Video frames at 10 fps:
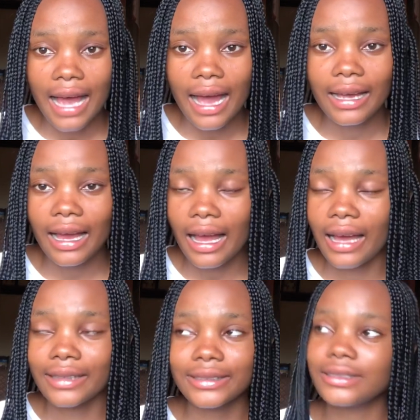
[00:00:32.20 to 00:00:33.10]
tag
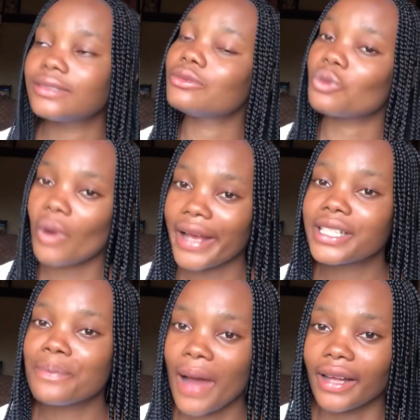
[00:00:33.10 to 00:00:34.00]
and
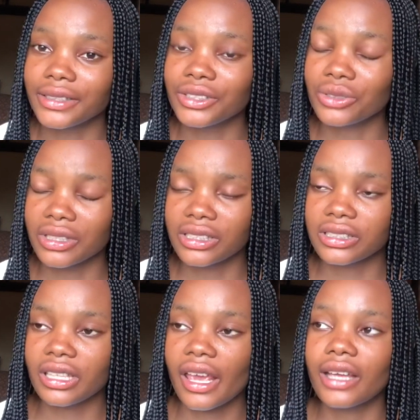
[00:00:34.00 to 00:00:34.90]
white patches on the
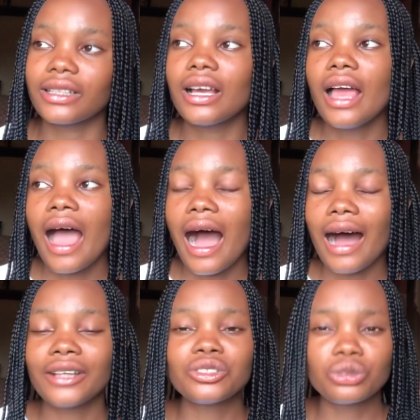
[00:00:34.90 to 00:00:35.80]
skin,
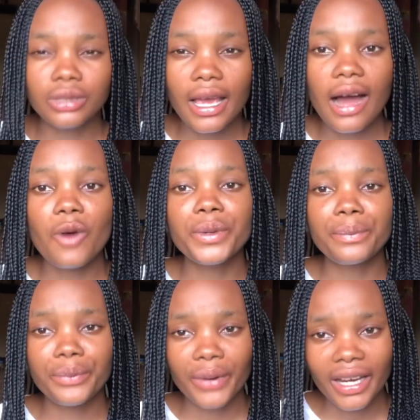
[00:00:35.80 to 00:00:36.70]
and today I'll be
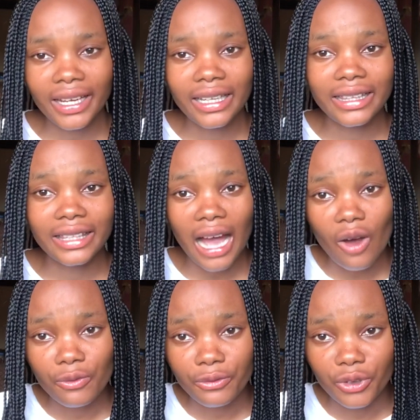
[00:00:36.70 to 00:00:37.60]
breaking it
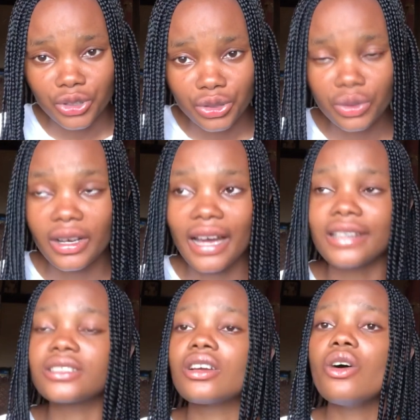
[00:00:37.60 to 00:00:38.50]
down for you
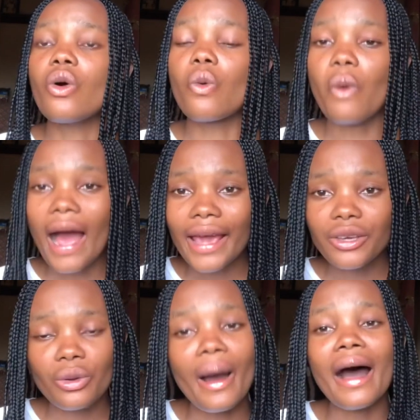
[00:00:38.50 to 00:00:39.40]
guys why
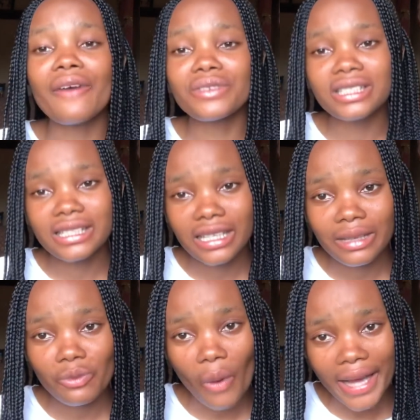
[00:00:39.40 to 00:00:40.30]
you're having
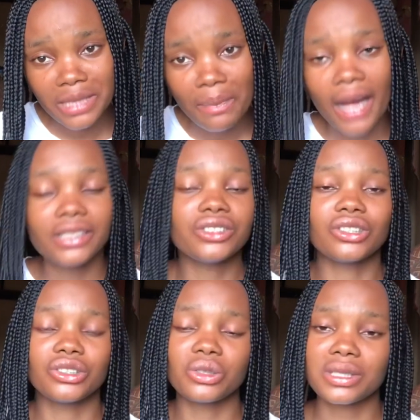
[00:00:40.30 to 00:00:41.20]
white
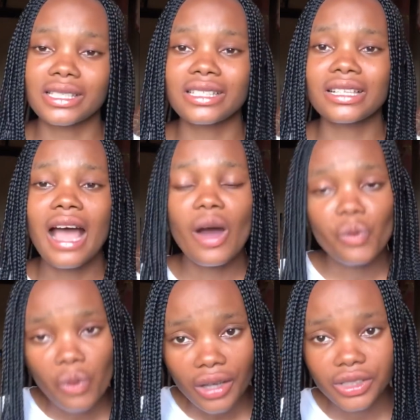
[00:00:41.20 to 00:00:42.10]
patches on your skin,
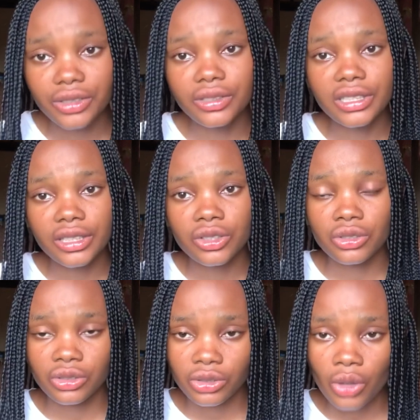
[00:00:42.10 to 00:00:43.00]
what you need
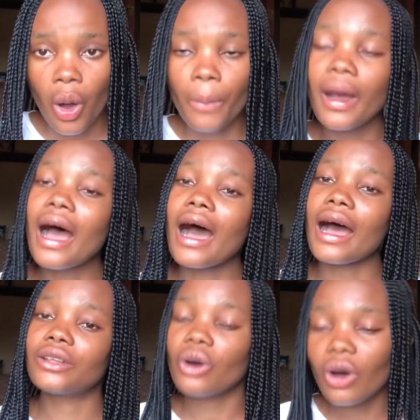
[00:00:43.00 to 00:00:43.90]
to stop,
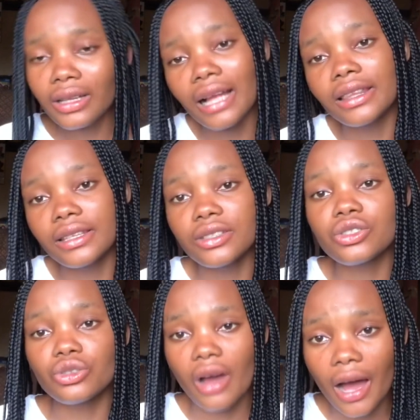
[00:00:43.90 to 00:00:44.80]
and other
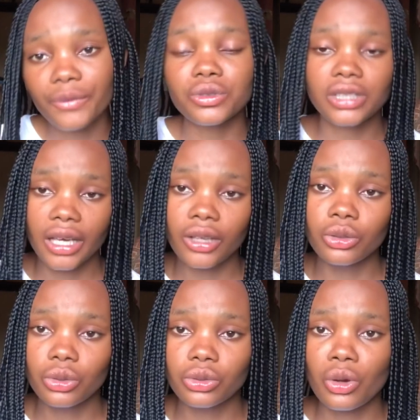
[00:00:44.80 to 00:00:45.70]
things you have to take
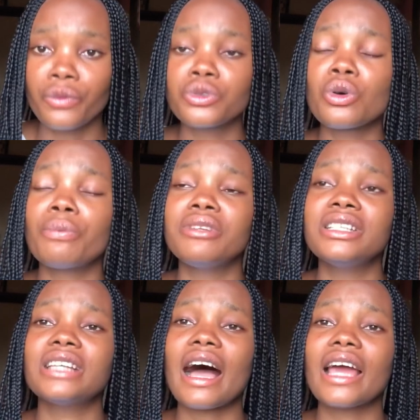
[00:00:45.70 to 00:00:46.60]
note of. So
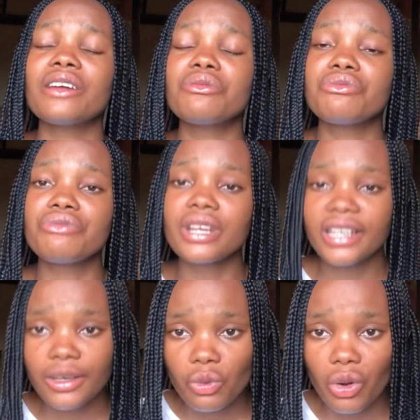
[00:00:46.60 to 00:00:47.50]
please, I
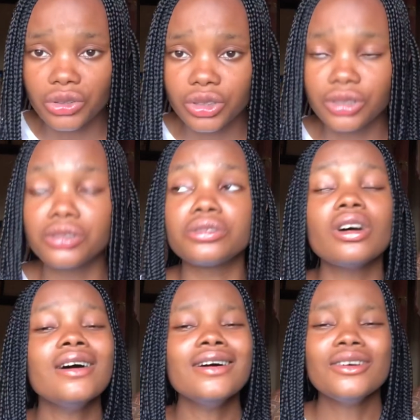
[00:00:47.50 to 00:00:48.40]
really want
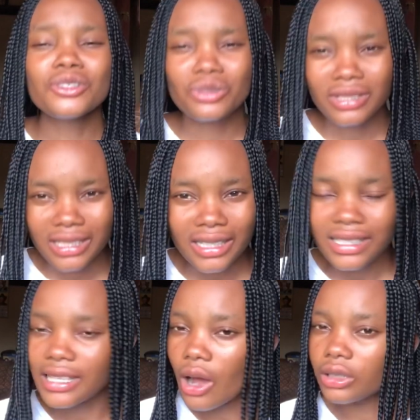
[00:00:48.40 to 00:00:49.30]
you to
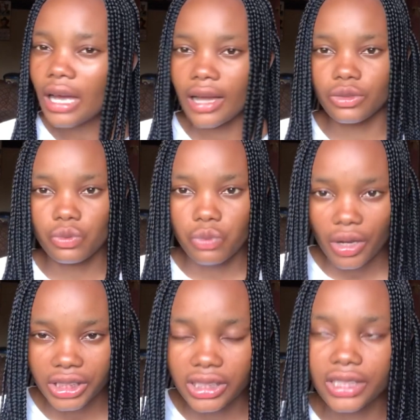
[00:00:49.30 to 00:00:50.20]
sit down and
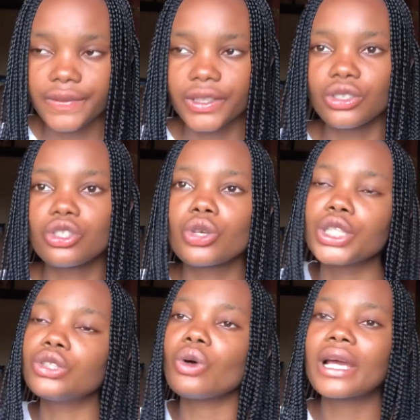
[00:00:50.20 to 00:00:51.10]
watch this video so
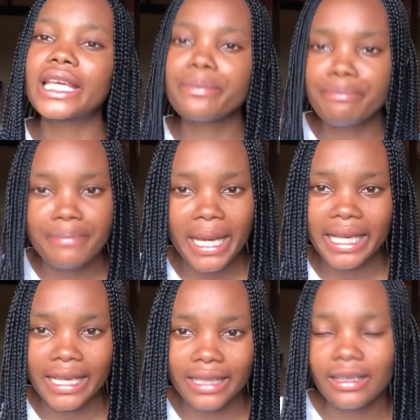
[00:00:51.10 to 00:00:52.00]
you don't keep
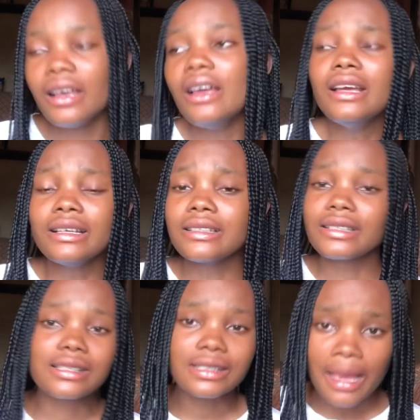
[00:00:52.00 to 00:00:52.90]
making
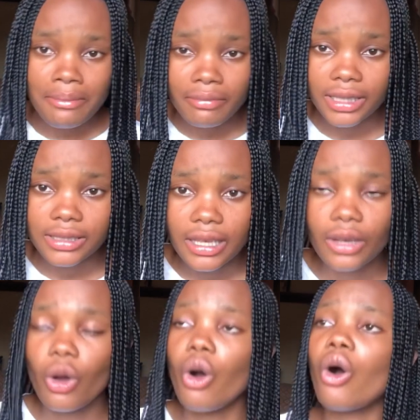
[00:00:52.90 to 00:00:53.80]
the same
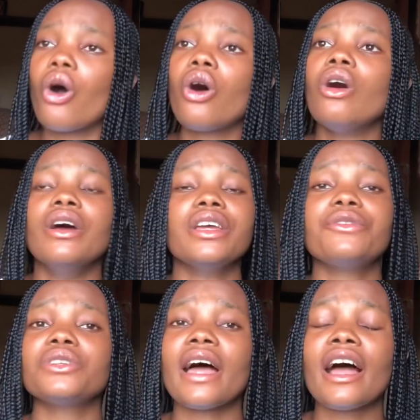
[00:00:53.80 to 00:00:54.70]
mistake. Or
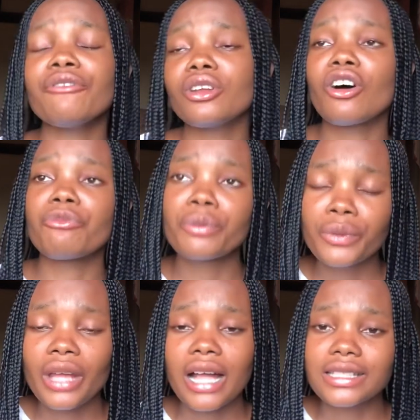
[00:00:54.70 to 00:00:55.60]
even, I have a lot of
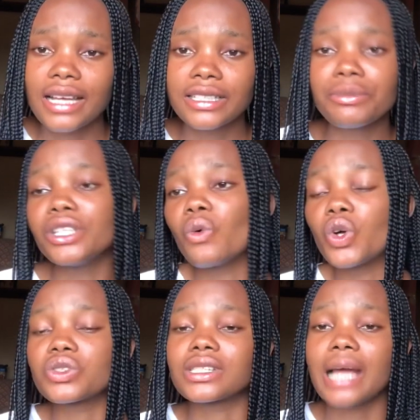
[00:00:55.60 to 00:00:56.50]
people that are telling me they
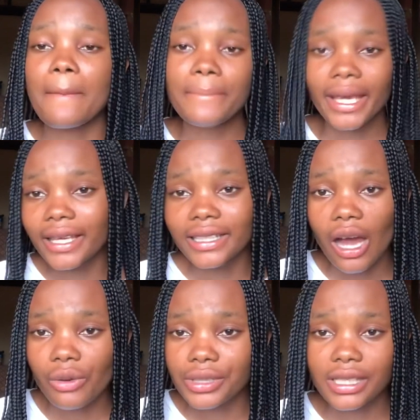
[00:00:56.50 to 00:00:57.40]
want to start making
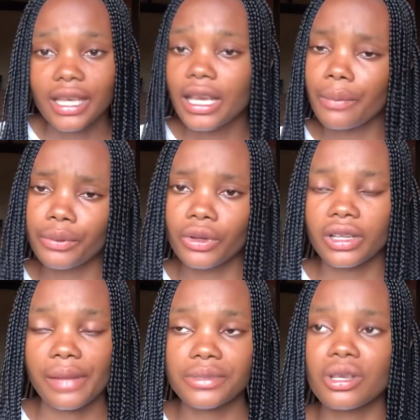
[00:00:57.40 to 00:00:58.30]
their own skincare
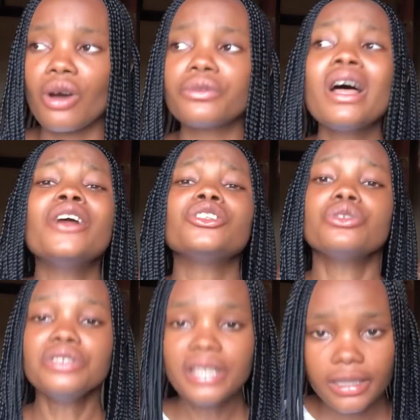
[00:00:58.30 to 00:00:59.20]
product themselves.
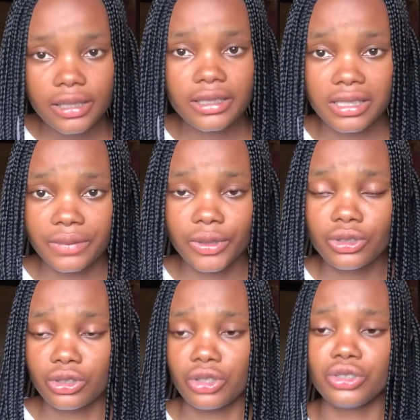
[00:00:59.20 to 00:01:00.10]
You need this
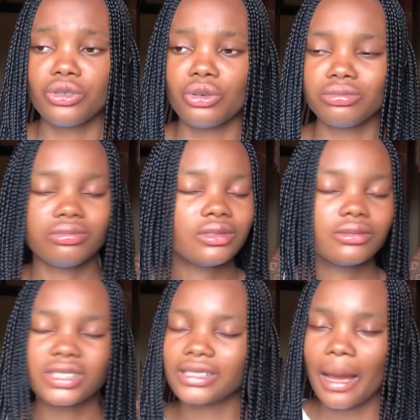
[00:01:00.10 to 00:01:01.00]
video so you don't
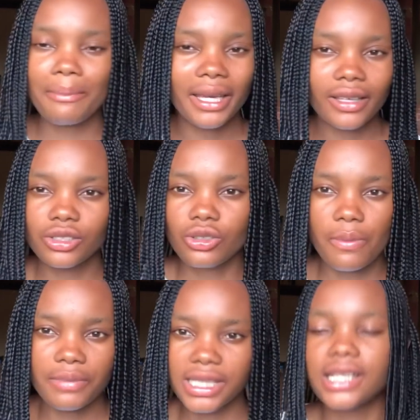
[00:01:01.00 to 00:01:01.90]
start making
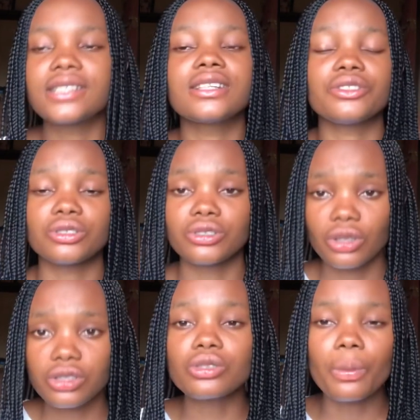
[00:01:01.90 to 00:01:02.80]
some mistakes that you're
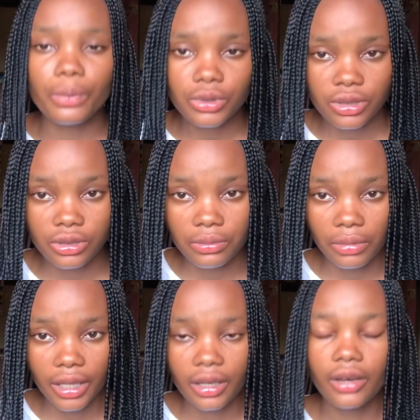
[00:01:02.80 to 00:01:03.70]
not supposed to
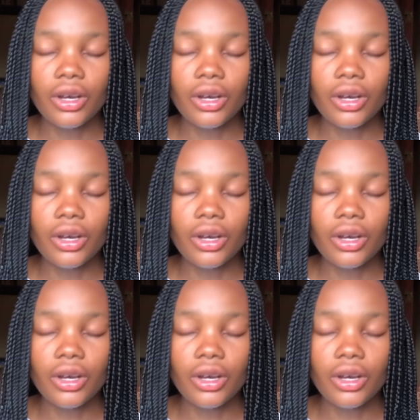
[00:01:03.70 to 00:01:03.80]
make.